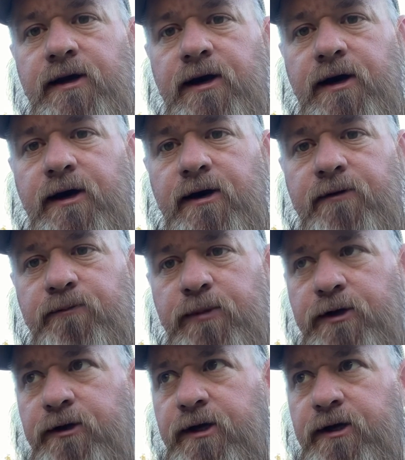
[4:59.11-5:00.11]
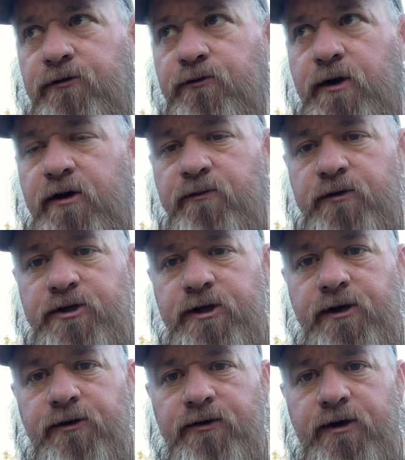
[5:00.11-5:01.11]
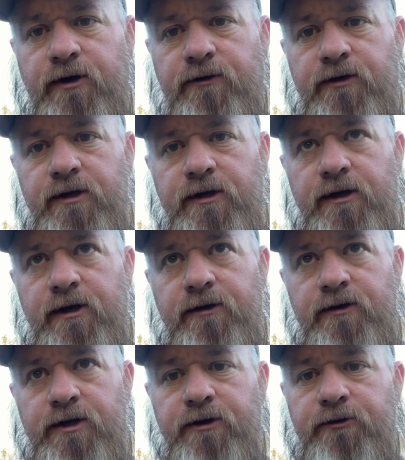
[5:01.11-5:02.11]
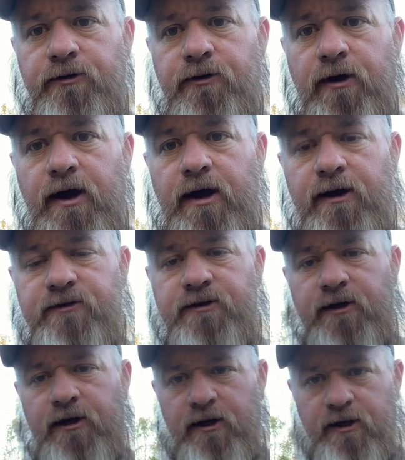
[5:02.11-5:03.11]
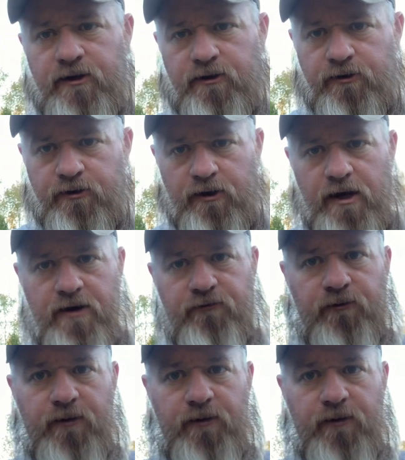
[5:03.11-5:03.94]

Uh, Billy and his wife Michelle taught the uh, guild class. Learned a lot from